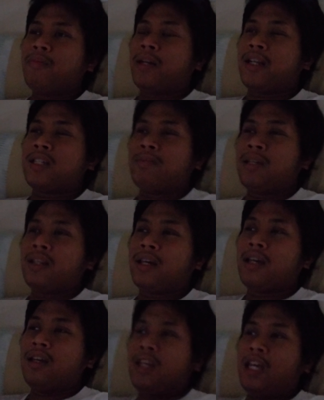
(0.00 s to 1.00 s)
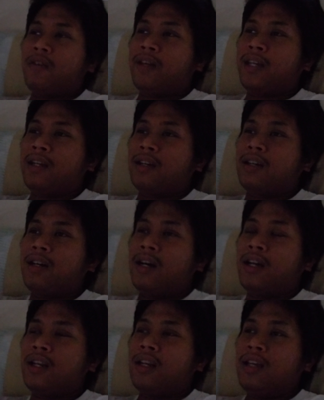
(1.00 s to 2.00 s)
I just mean like if I get a
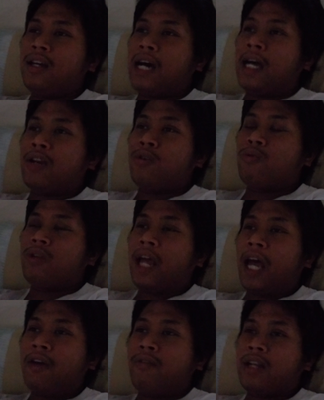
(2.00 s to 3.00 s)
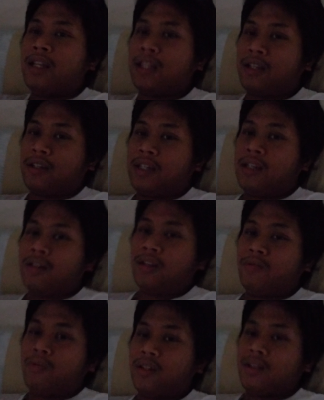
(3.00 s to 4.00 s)
cut, I don't have anything to heal it
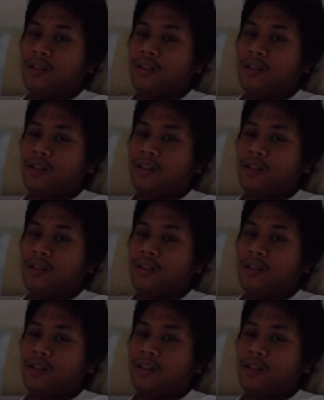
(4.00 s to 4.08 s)
with.